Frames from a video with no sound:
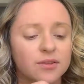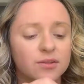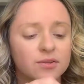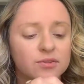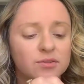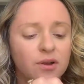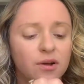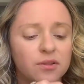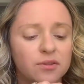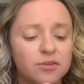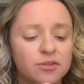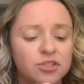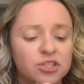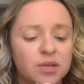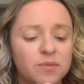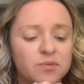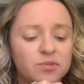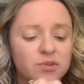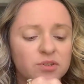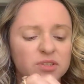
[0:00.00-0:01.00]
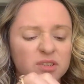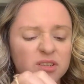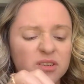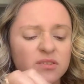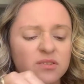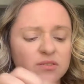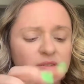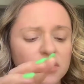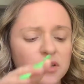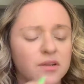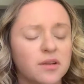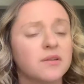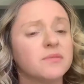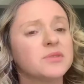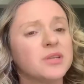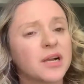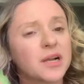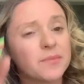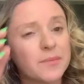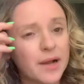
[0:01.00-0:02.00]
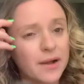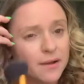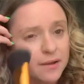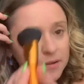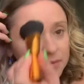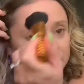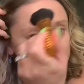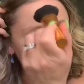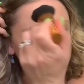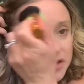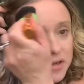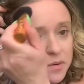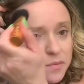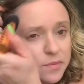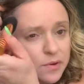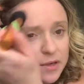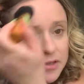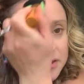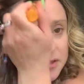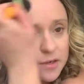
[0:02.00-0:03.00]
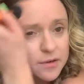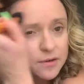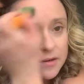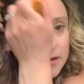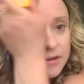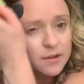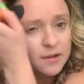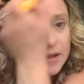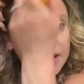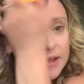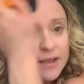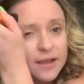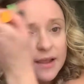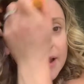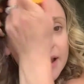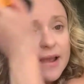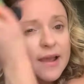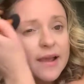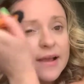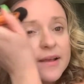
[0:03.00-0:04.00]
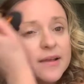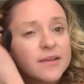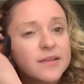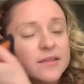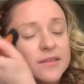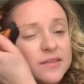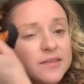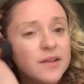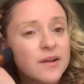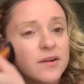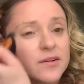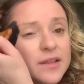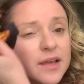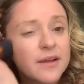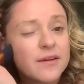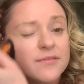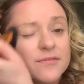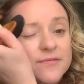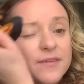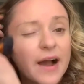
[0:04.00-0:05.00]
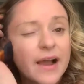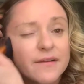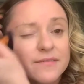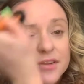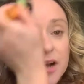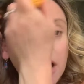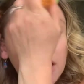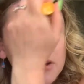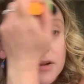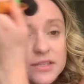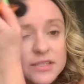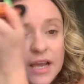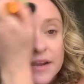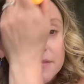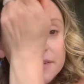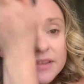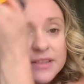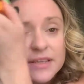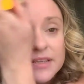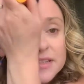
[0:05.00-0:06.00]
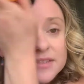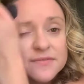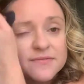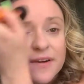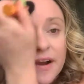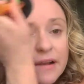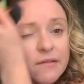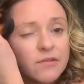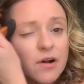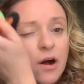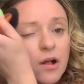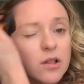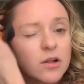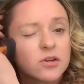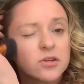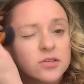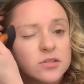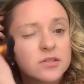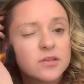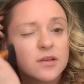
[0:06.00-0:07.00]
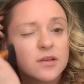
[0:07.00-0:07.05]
all those cheap stores, you know what I'm talking about? I'm gonna put a little bronzer on. They're like $5. Everything's $5.